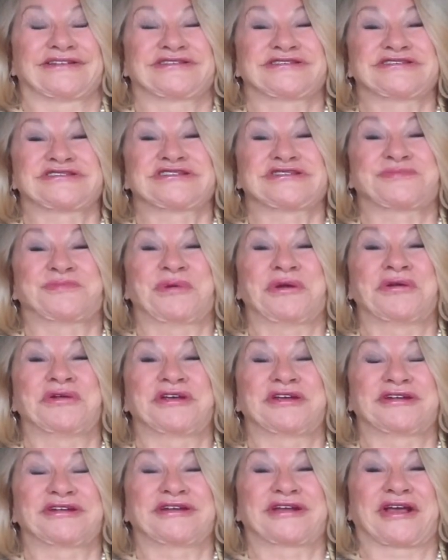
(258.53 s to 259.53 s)

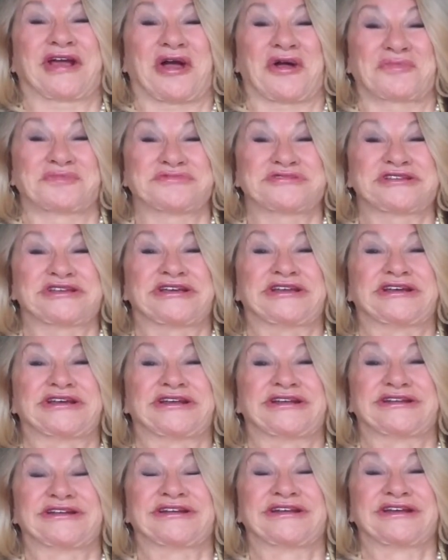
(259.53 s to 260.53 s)
spirit comes in
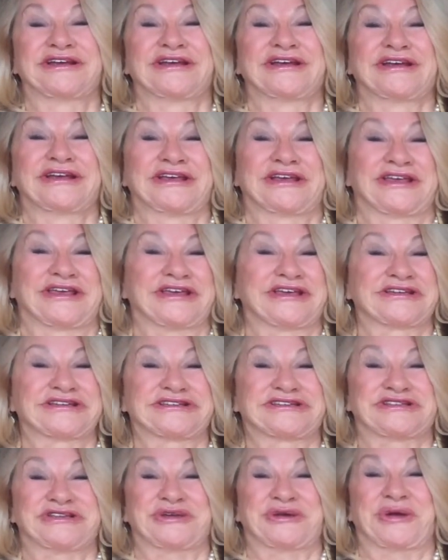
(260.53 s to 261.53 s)
and
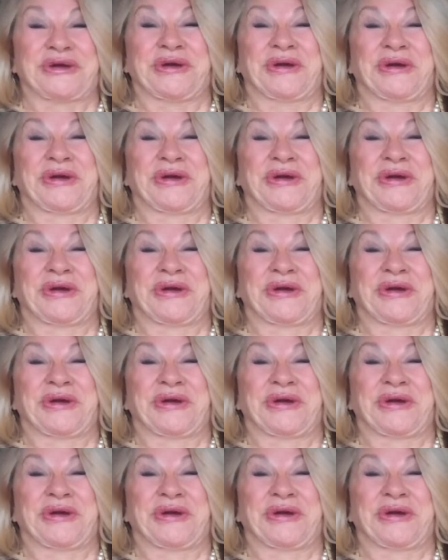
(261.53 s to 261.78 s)
kicks you.